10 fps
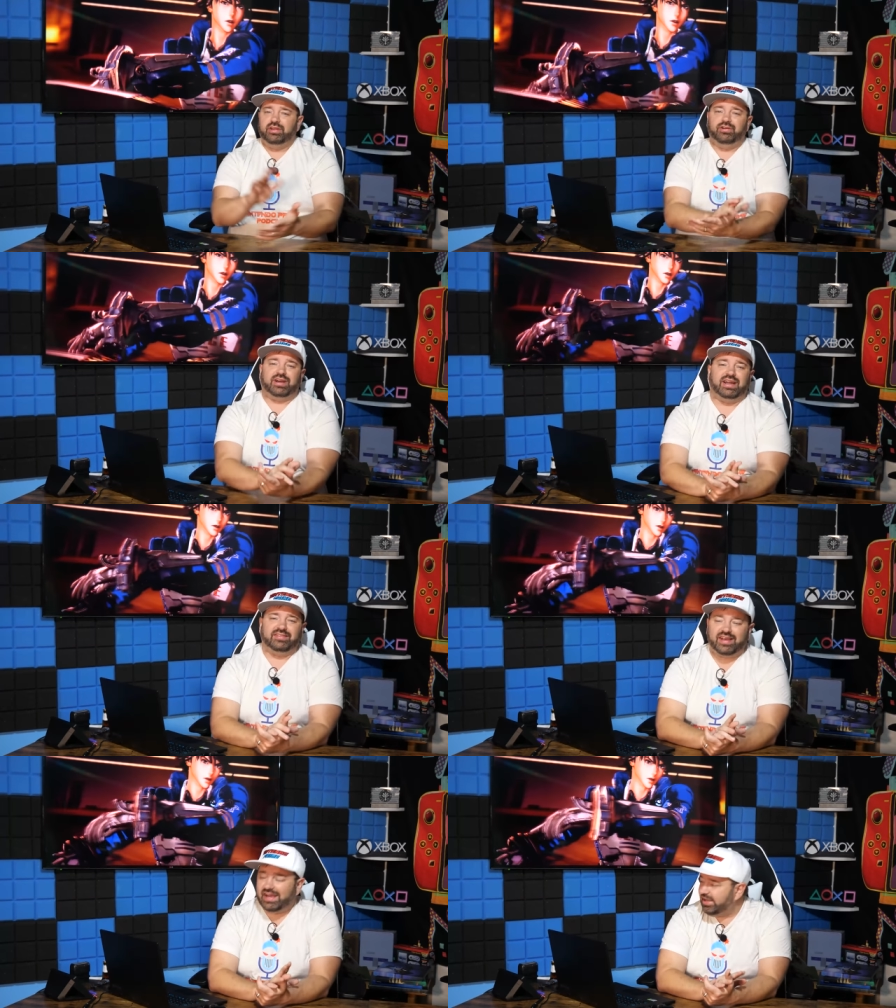you know, kind of
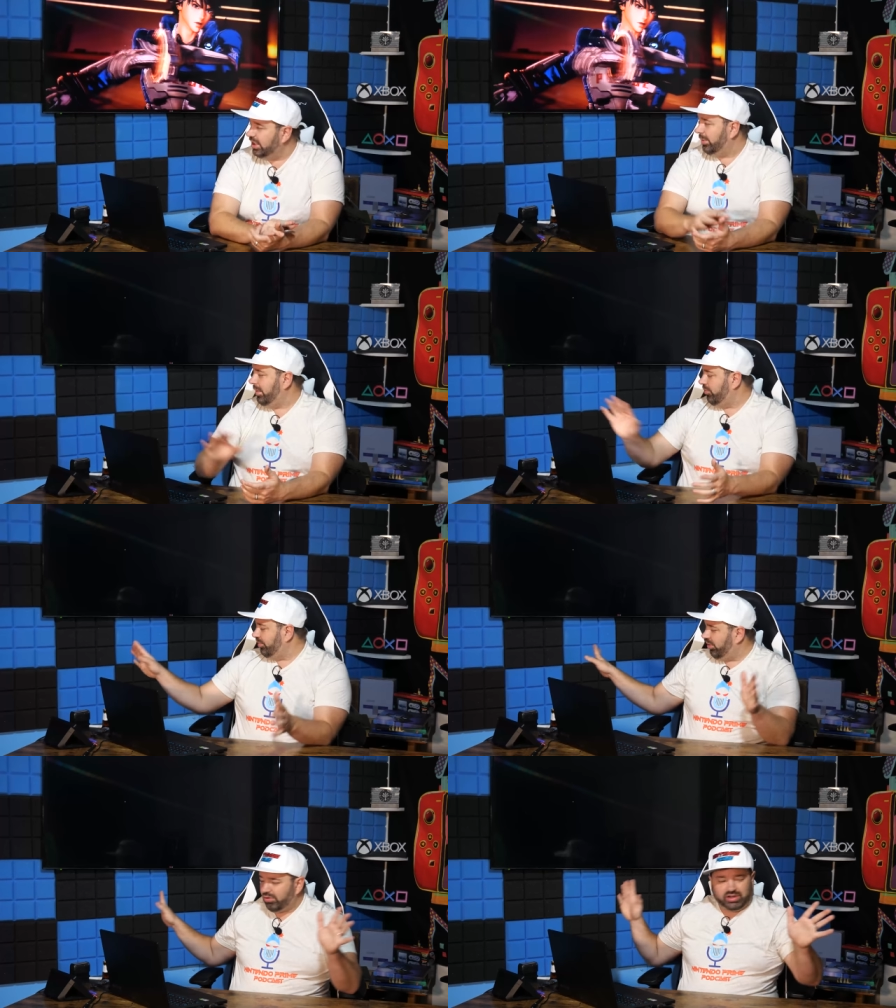tidied up, maybe
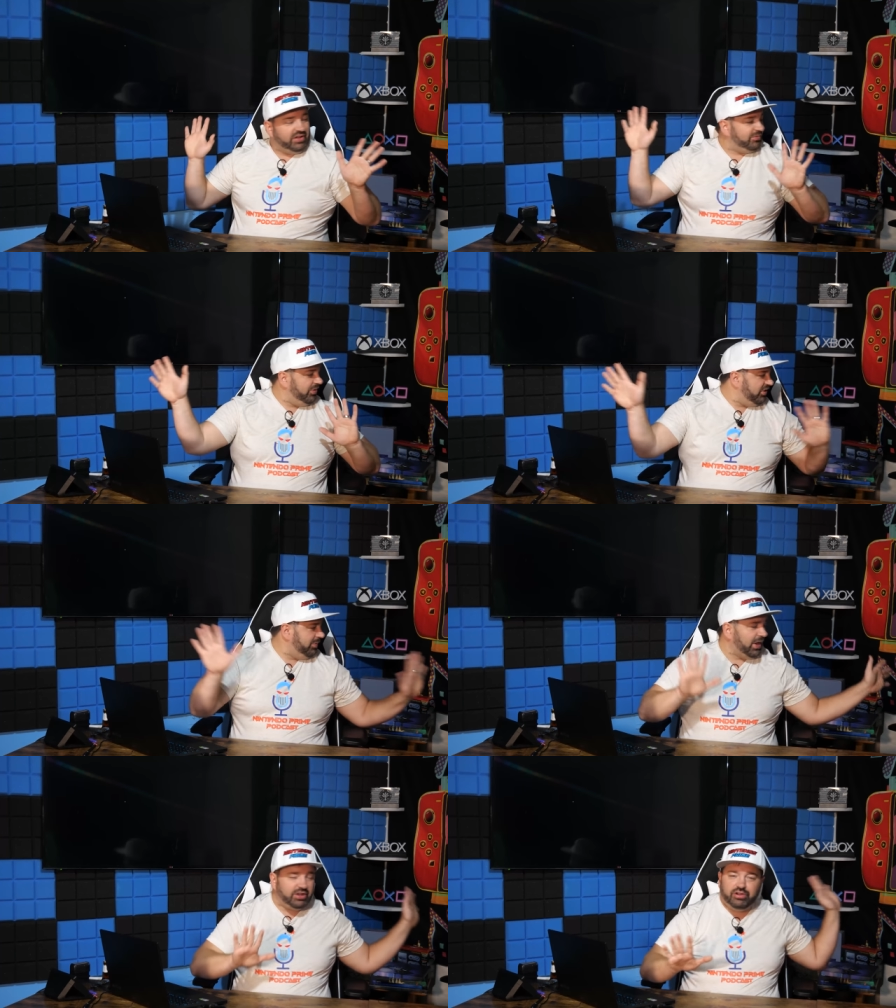reorganize some things
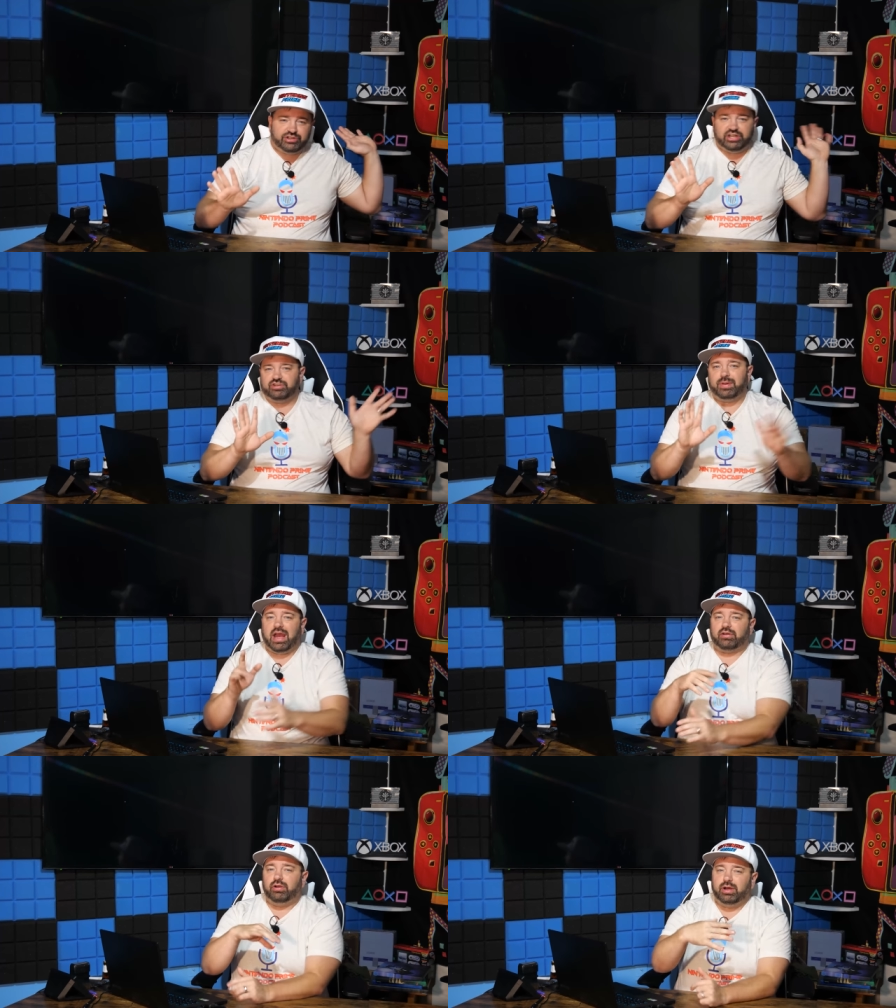back here, change the
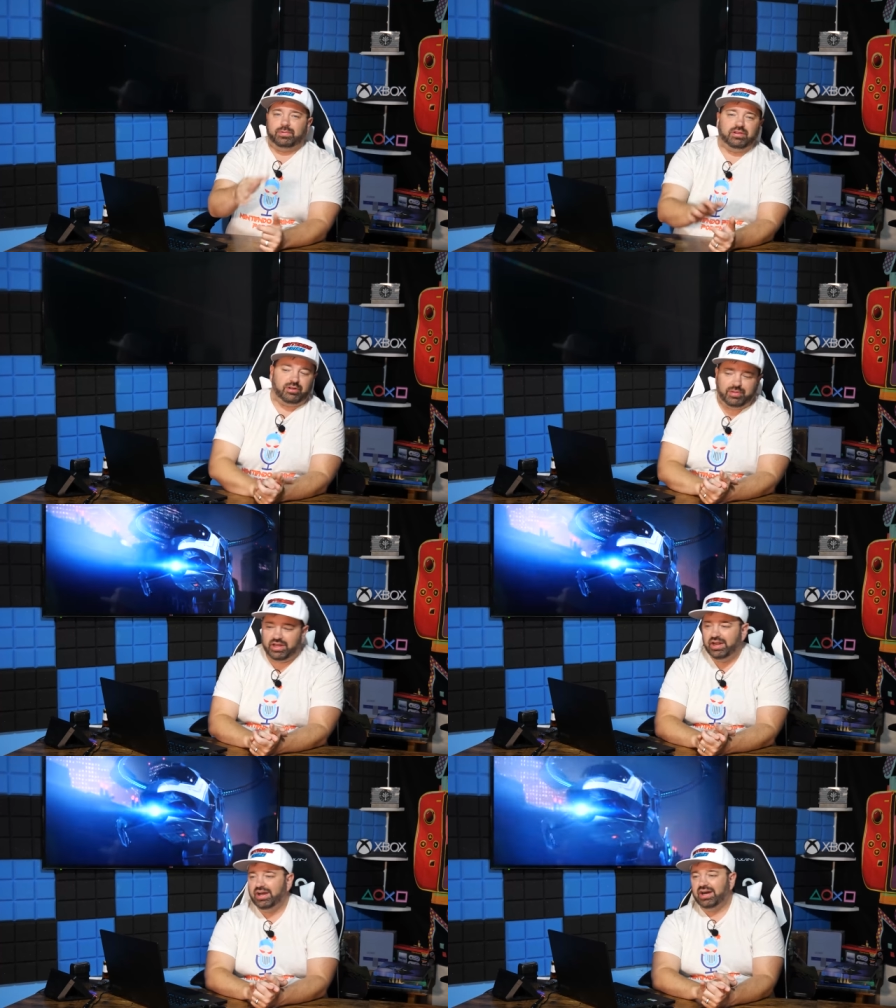background up a little bit.